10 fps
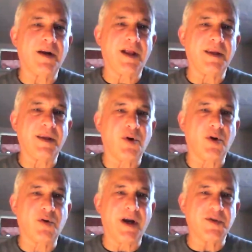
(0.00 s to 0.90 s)
a lot in the
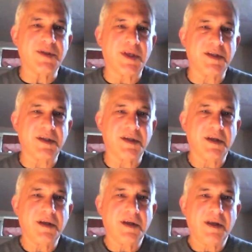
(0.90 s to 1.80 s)
program is that it's
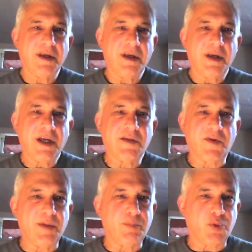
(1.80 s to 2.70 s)

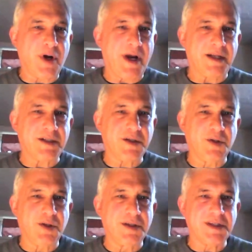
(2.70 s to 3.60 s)
very
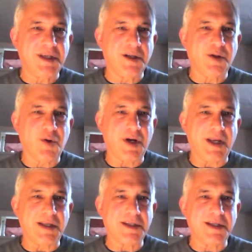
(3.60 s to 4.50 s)
practical and skill
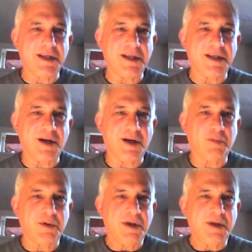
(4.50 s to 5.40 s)
oriented. And,
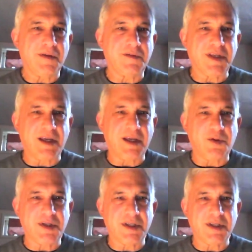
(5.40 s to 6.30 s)
you have to take
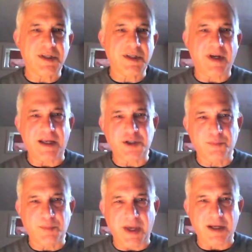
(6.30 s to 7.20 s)
courses in
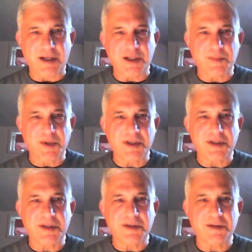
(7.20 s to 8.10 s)
financial management
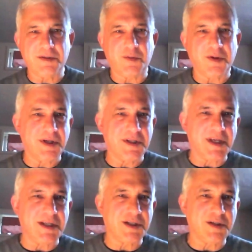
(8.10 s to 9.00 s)
and
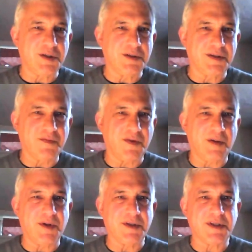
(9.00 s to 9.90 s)
organizational
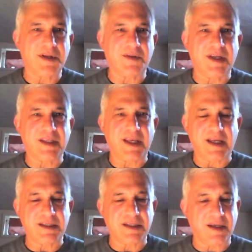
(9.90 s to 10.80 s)
development and stuff like that.